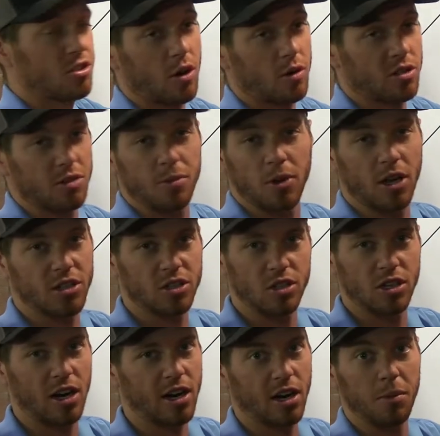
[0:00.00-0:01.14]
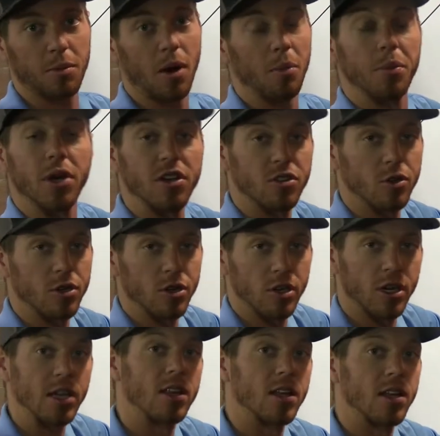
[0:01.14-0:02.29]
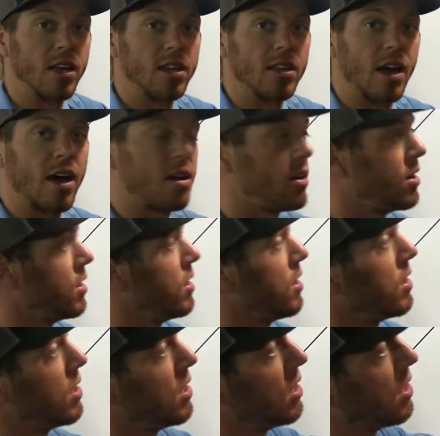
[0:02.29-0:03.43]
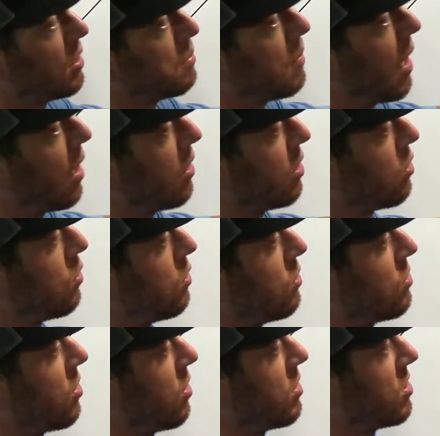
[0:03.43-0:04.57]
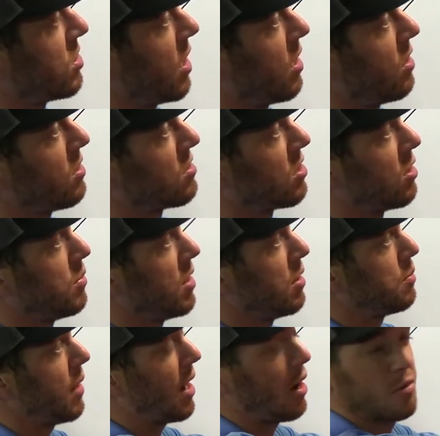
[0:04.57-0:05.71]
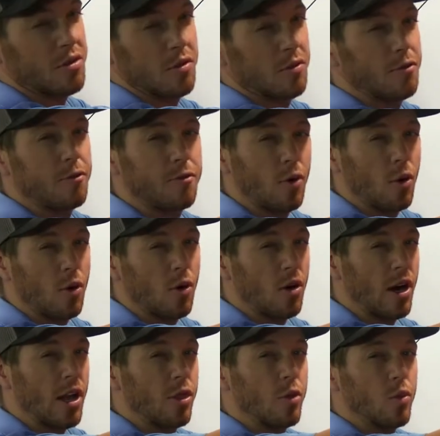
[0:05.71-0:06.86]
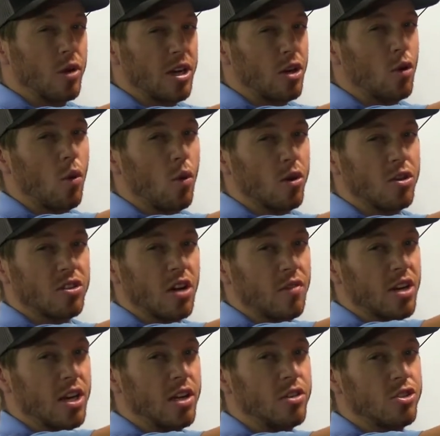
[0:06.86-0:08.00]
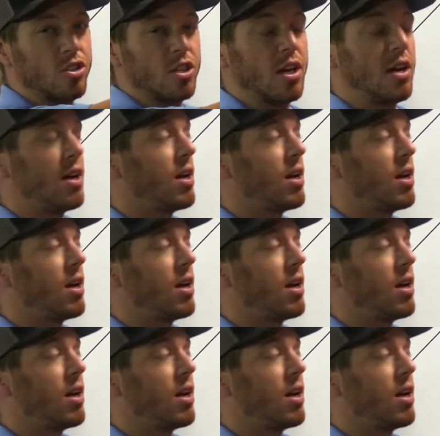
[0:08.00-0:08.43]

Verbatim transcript: is always a plus, so you're not gonna bump into it or anything like that. The mounting holes on center is gonna be about four and three quarters of an inch.